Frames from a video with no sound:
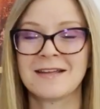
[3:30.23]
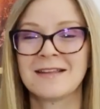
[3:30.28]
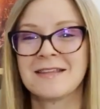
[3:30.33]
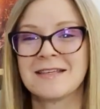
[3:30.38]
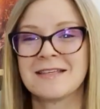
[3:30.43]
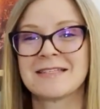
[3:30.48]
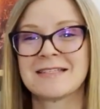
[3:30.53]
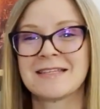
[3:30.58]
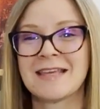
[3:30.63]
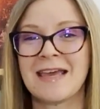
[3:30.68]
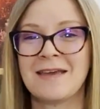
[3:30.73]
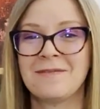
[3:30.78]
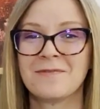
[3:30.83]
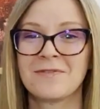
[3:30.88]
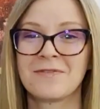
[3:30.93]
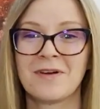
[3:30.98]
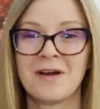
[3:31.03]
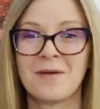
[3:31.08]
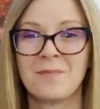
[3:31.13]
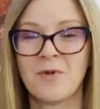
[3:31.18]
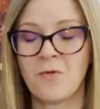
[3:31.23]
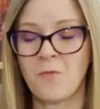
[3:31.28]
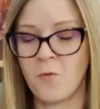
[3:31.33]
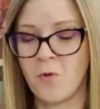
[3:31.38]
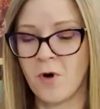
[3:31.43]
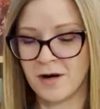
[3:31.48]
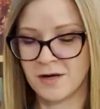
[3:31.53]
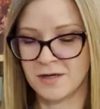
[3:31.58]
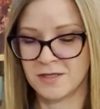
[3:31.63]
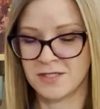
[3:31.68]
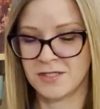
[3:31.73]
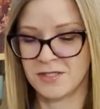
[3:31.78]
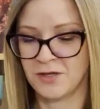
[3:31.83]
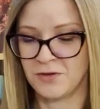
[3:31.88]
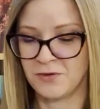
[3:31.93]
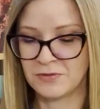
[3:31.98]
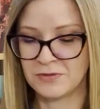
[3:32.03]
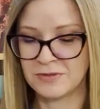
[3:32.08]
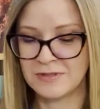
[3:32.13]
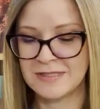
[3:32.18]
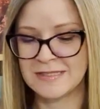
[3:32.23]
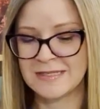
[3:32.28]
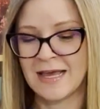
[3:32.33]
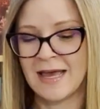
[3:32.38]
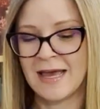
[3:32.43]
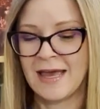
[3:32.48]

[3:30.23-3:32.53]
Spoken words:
This came from Waterstones.